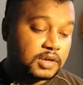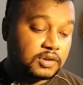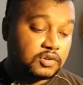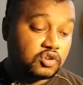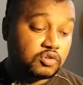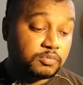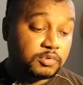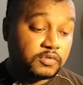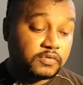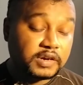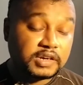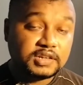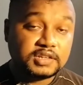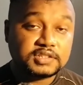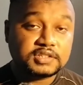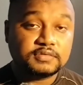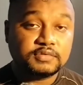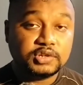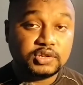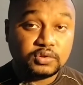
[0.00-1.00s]
I hope you find
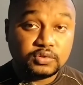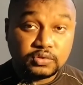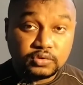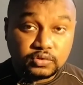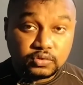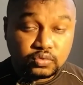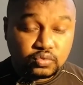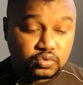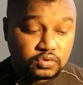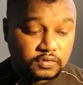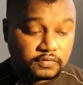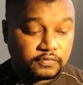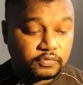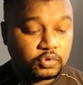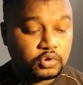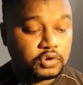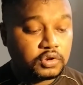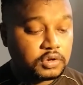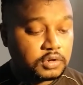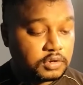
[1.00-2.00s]
this video
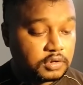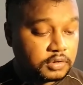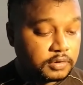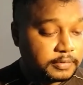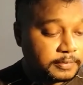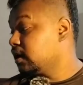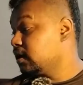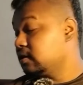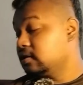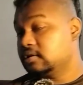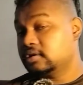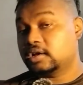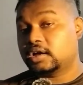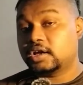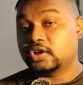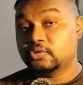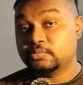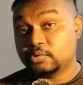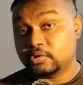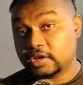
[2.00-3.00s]
useful, and
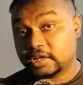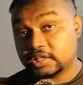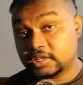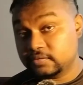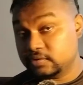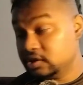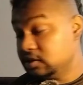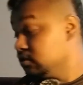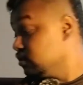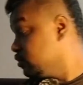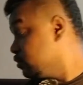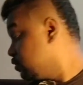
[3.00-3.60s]
I hope you like the video.